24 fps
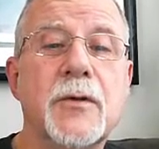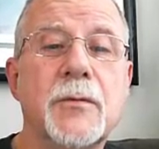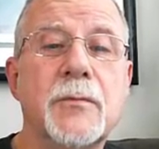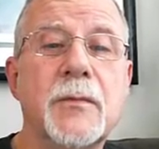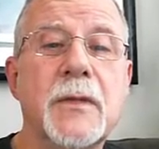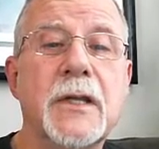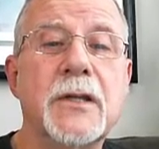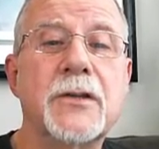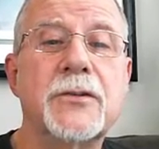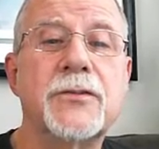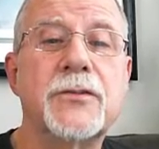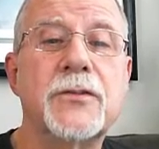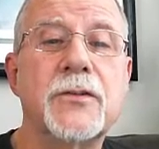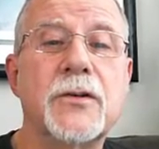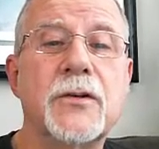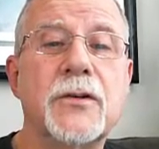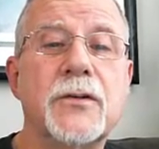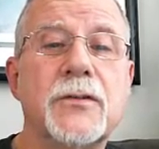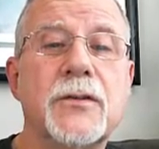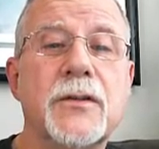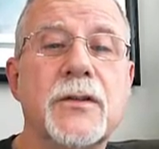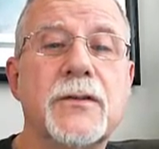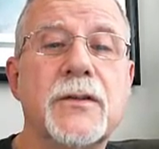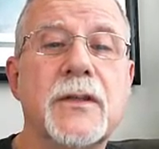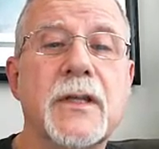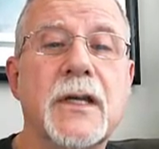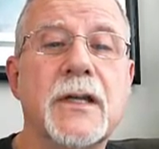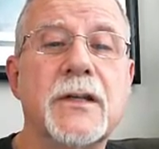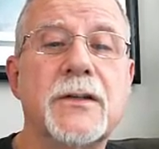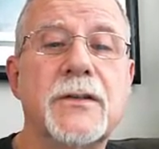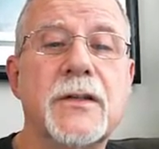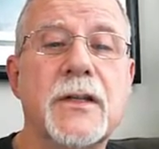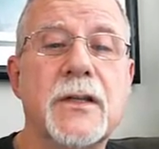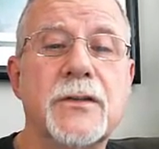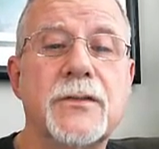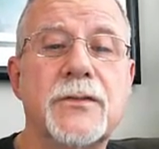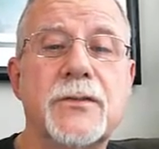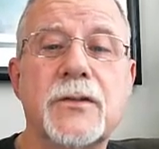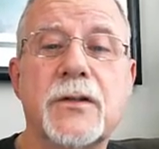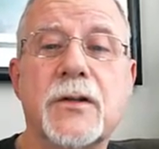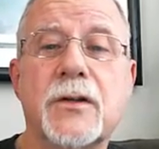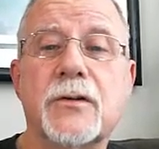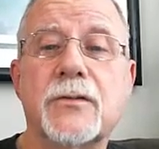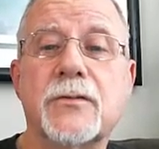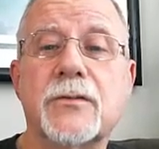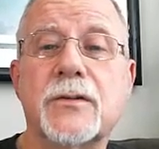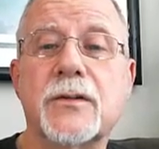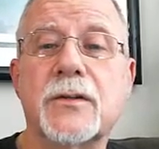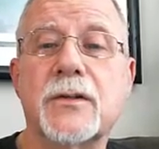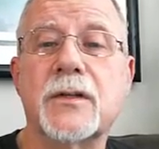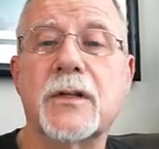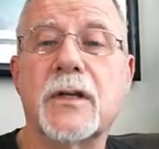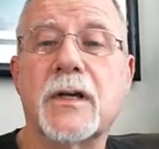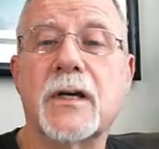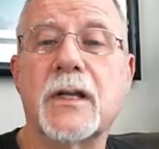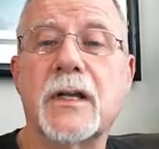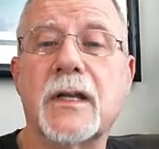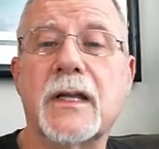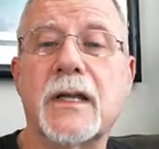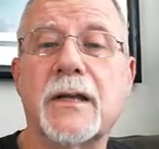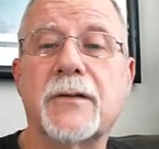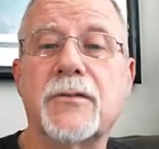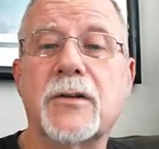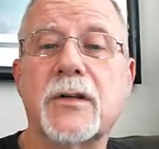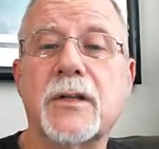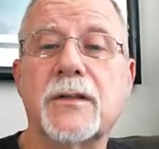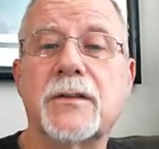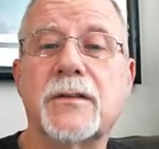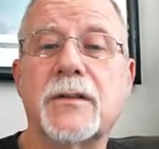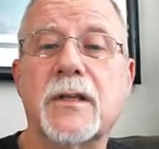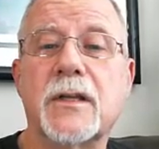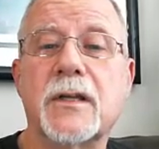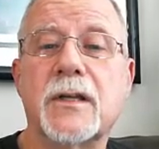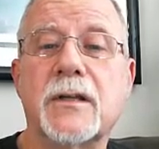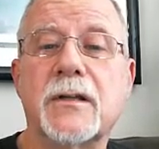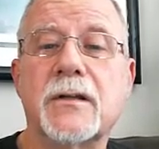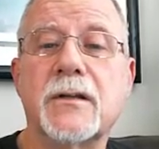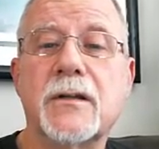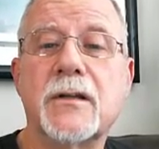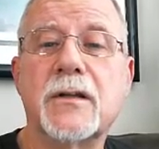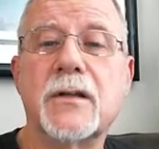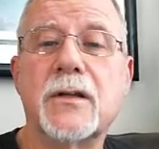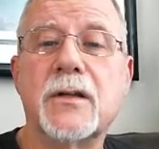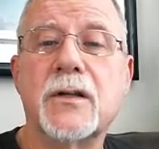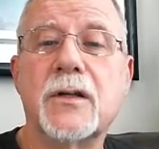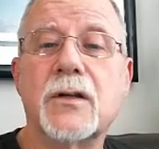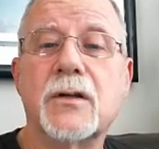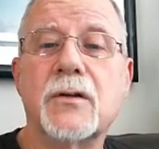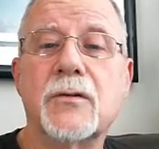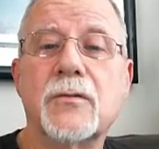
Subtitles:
I'm going to make sure that test note did not have anything